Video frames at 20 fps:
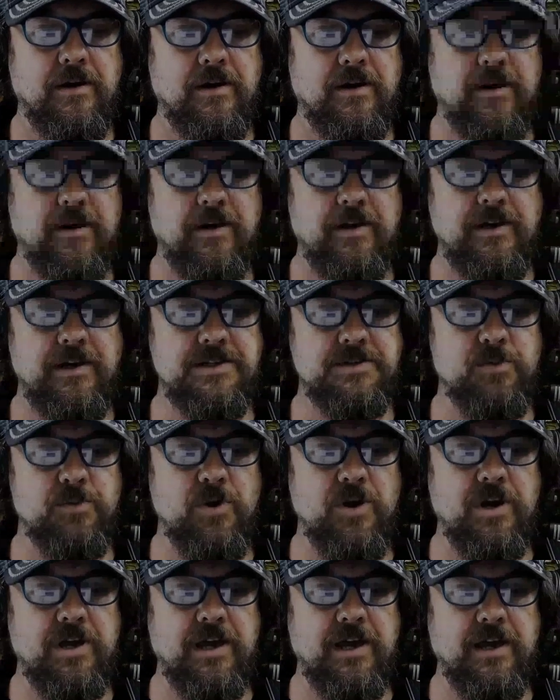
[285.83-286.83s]
It is
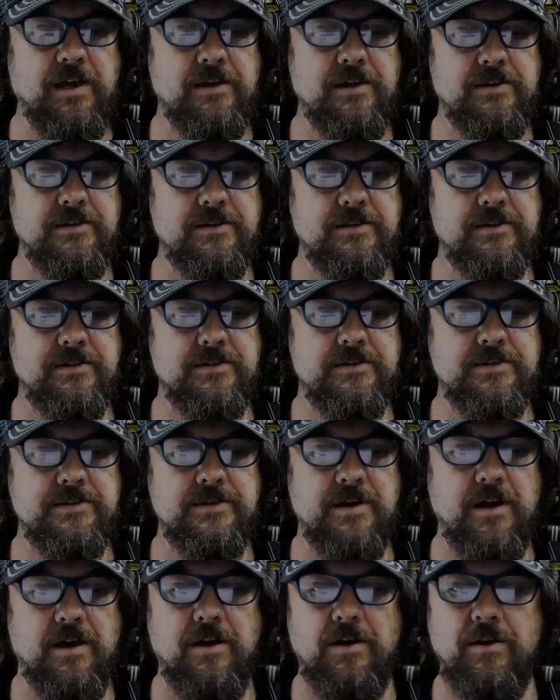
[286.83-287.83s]
working,
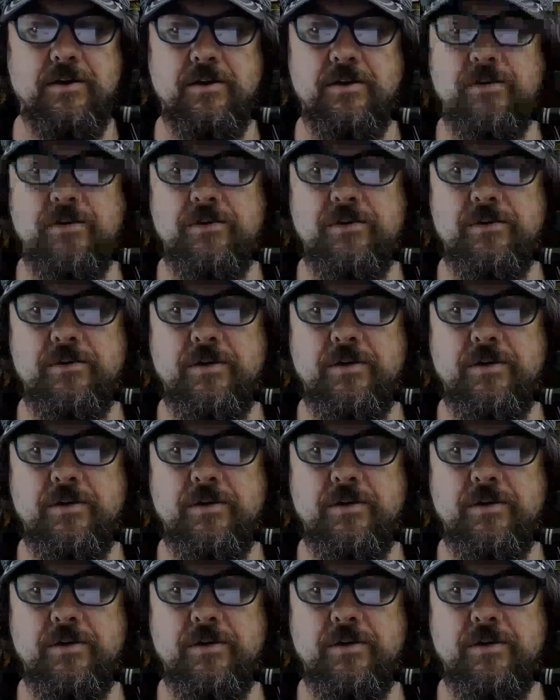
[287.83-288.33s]
so